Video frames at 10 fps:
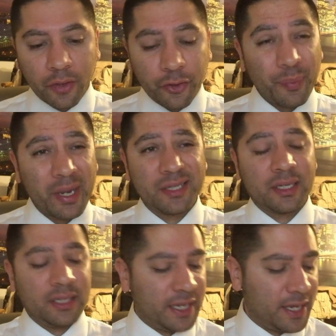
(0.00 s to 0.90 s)
they're
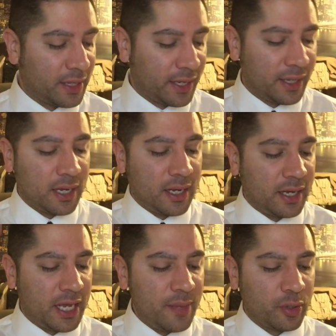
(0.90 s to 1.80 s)
basically like
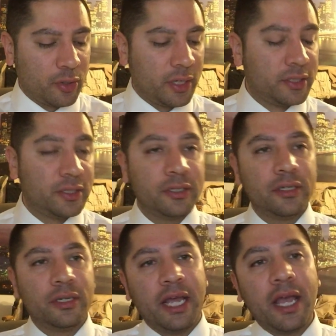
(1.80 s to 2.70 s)
uh, hypocrites,
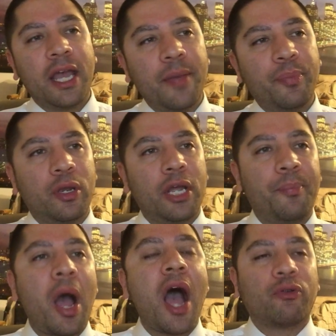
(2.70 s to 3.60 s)
hey, hip-
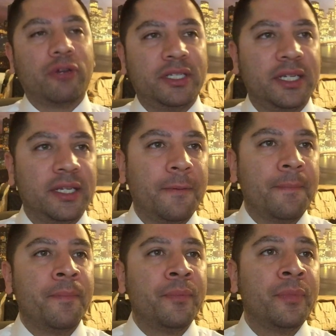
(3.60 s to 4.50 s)
hypocrisy,
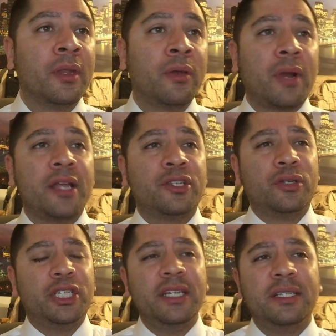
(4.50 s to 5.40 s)
right?
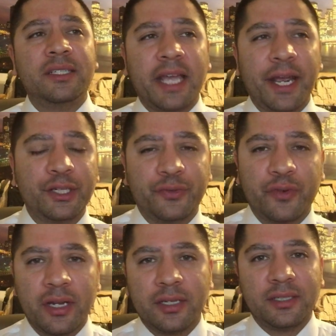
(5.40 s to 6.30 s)
So Jesus cares
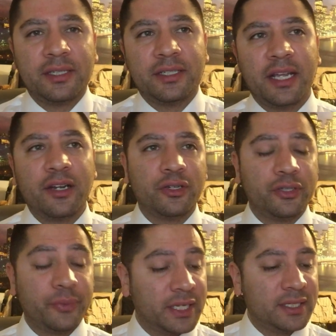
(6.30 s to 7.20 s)
for us
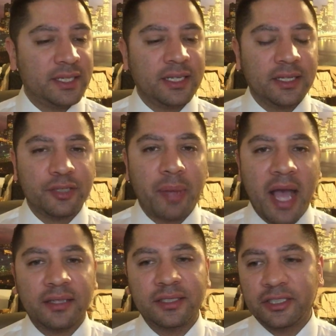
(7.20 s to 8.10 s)
sinners. We could see in this
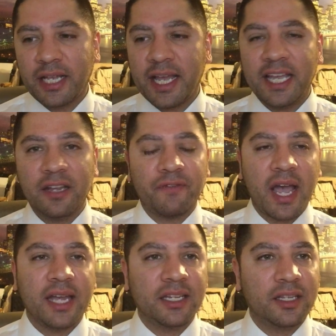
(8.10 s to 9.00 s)
passage that he
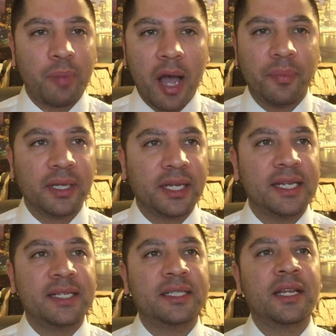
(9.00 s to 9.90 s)
invited the
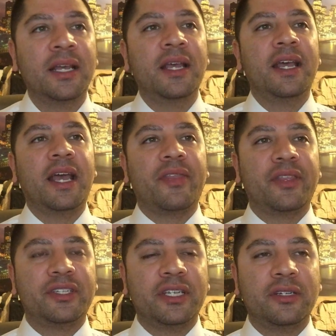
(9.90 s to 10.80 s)
publicans and
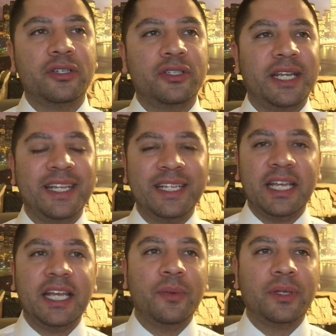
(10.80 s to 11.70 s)
the sinners in to
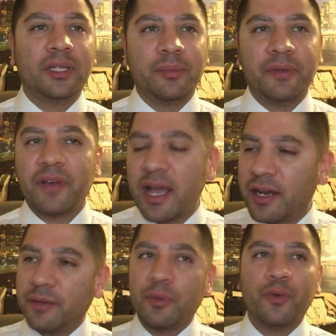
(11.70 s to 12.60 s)
eat with them. He
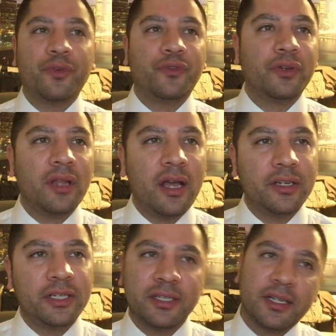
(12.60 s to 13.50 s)
invited them over for
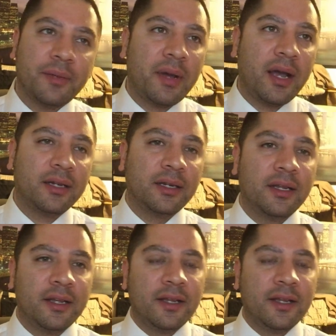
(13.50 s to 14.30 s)
lunch. He said, Come on,